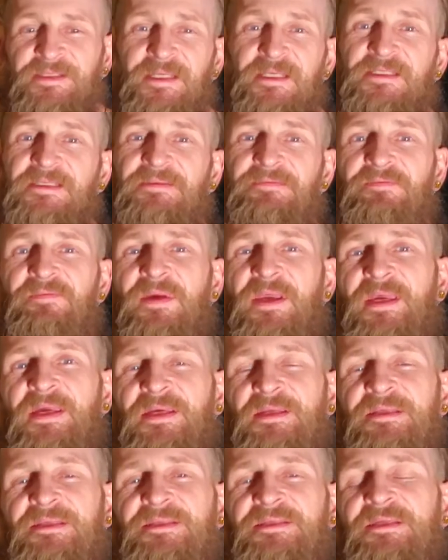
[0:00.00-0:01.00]
This
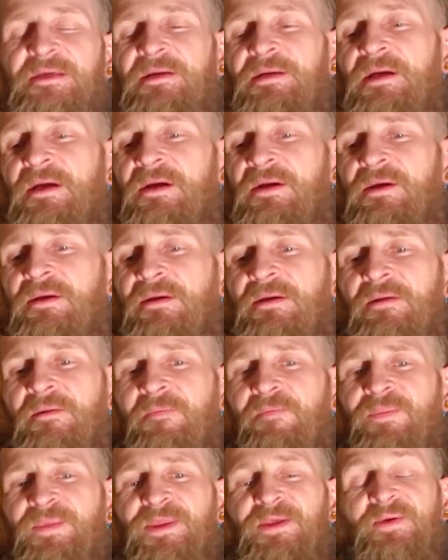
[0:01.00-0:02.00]
means
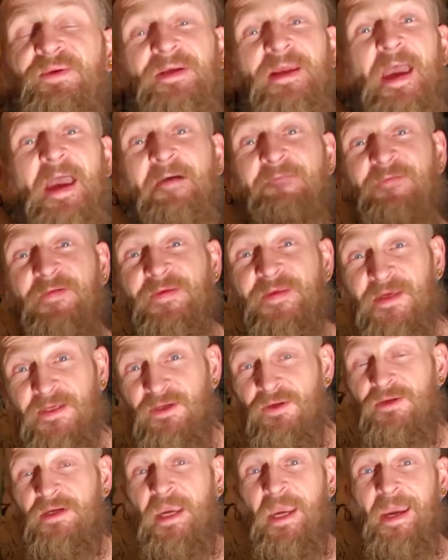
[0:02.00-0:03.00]
doing everything
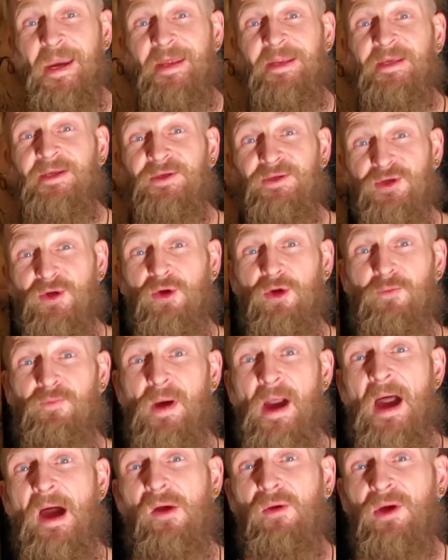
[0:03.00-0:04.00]
you can in your
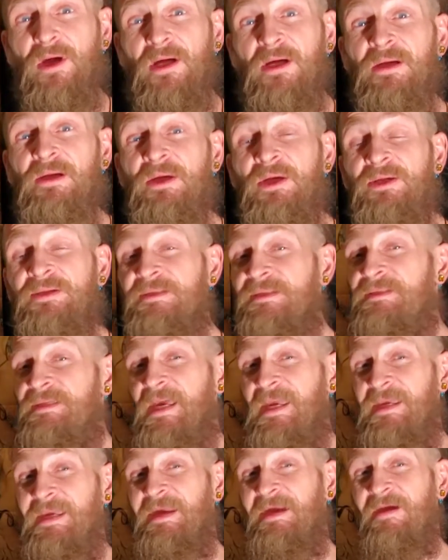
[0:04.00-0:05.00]
power to
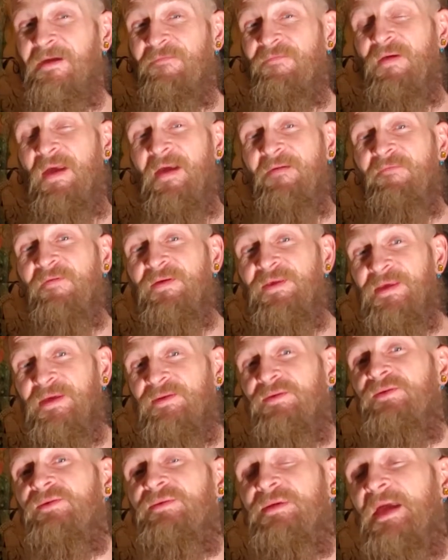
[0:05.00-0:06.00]
take care of everything
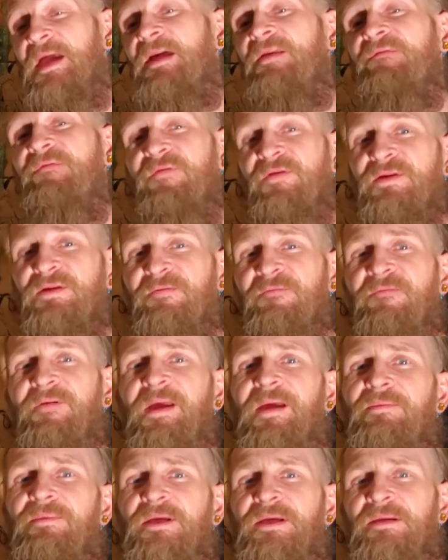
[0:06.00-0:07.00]
you can for your
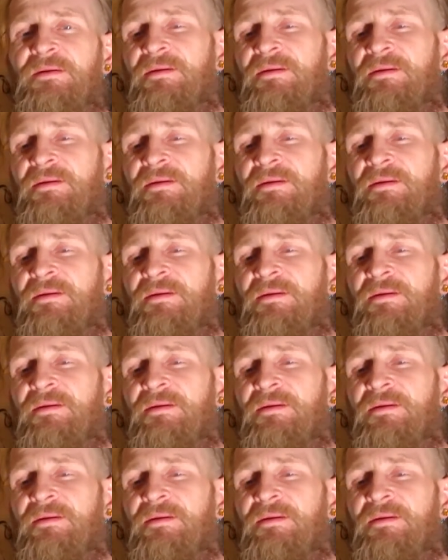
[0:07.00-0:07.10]
family.